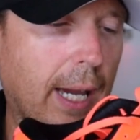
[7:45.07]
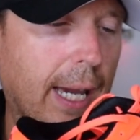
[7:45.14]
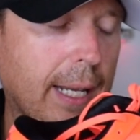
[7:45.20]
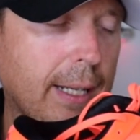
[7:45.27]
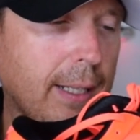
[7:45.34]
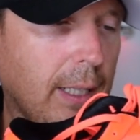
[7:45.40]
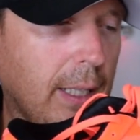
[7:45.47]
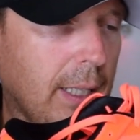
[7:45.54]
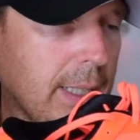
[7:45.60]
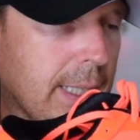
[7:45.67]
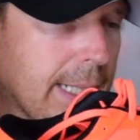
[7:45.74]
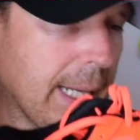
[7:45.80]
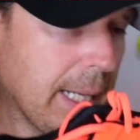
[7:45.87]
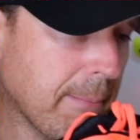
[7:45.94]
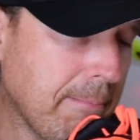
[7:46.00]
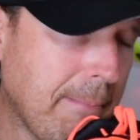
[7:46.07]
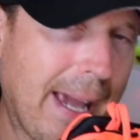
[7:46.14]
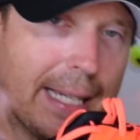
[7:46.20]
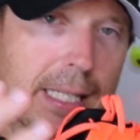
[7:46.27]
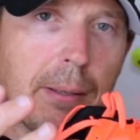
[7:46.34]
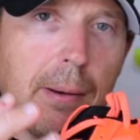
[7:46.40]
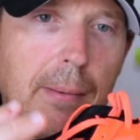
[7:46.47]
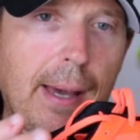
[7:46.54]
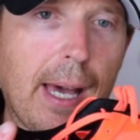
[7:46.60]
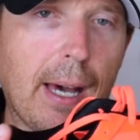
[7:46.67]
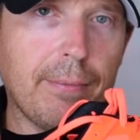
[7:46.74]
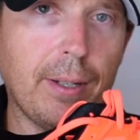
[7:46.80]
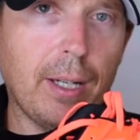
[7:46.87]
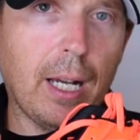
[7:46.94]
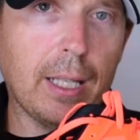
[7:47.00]
And to get the maximum out
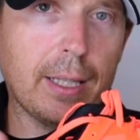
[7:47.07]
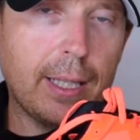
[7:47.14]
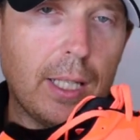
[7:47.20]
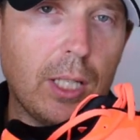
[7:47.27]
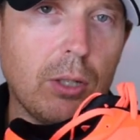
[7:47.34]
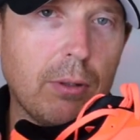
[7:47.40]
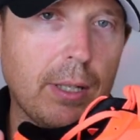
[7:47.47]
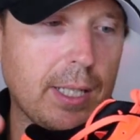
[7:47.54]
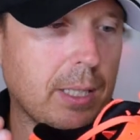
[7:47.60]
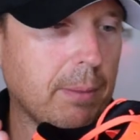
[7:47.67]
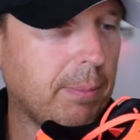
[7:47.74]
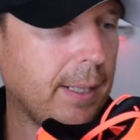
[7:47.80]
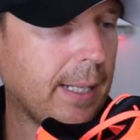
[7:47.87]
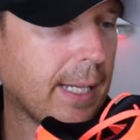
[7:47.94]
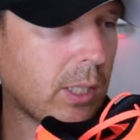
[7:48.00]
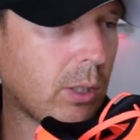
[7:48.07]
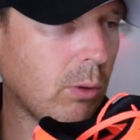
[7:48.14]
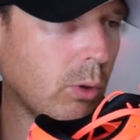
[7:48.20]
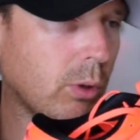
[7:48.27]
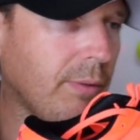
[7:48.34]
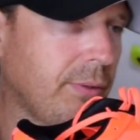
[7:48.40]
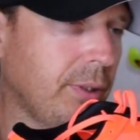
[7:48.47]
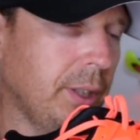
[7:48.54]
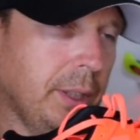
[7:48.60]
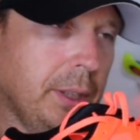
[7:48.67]
of it, I think you need to be that sort of